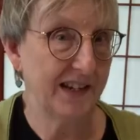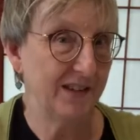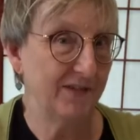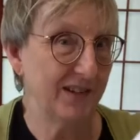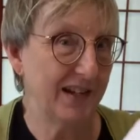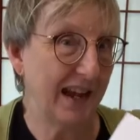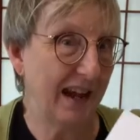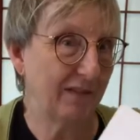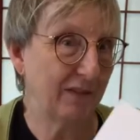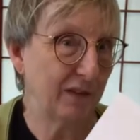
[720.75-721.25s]
even
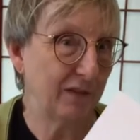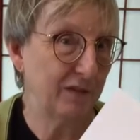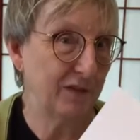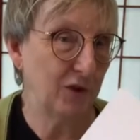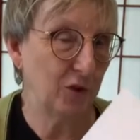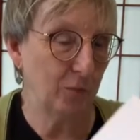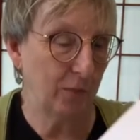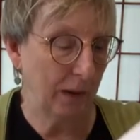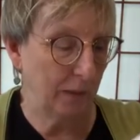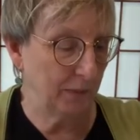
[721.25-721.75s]
to have a
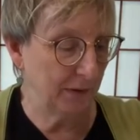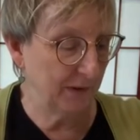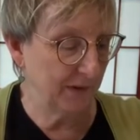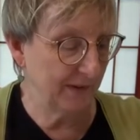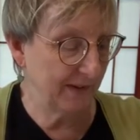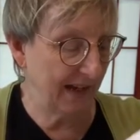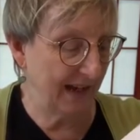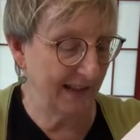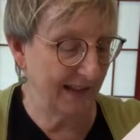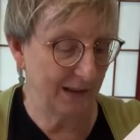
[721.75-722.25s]
few
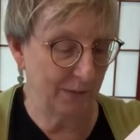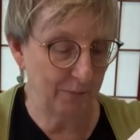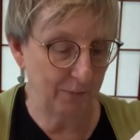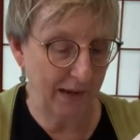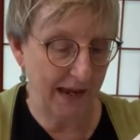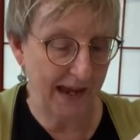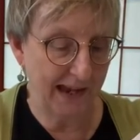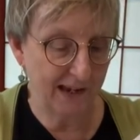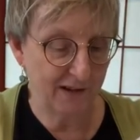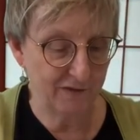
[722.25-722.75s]
bubbles on the
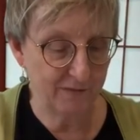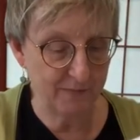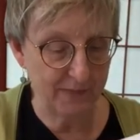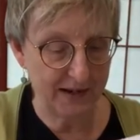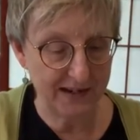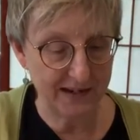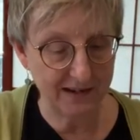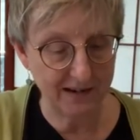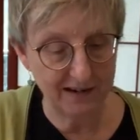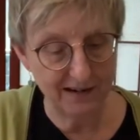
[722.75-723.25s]
back of my
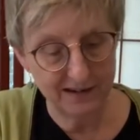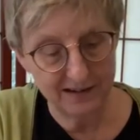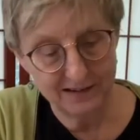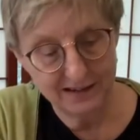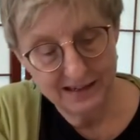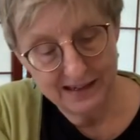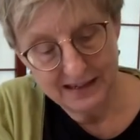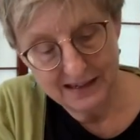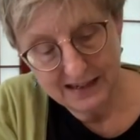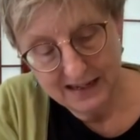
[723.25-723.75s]
card.
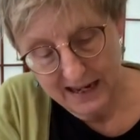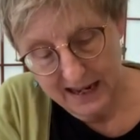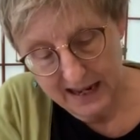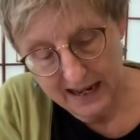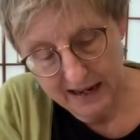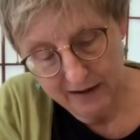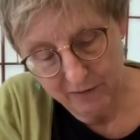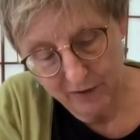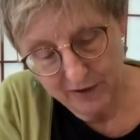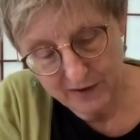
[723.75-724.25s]
I
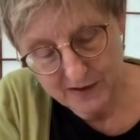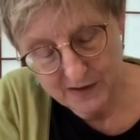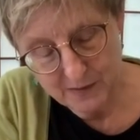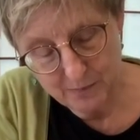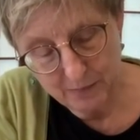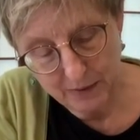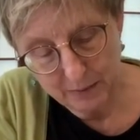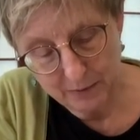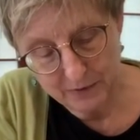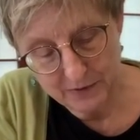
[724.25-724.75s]
have all these
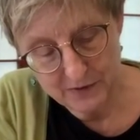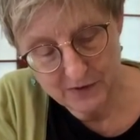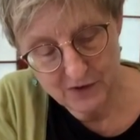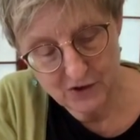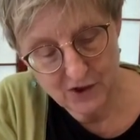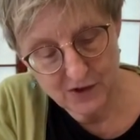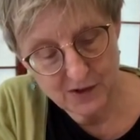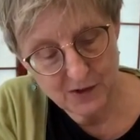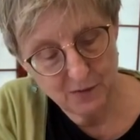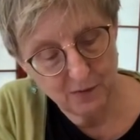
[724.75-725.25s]
bubbles
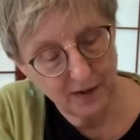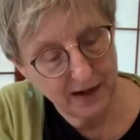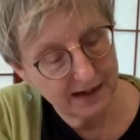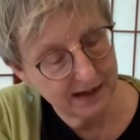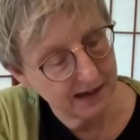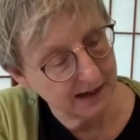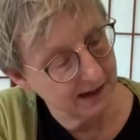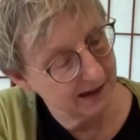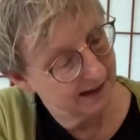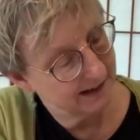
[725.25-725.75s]
just
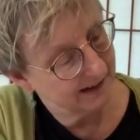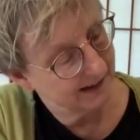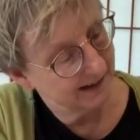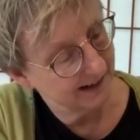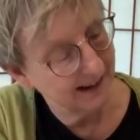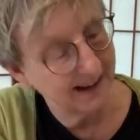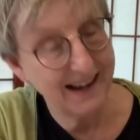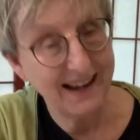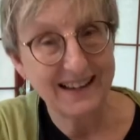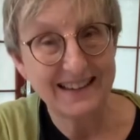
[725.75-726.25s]
ready.
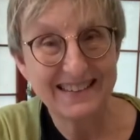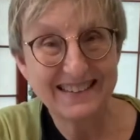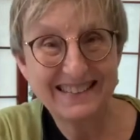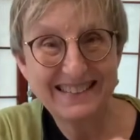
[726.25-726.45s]
Ha!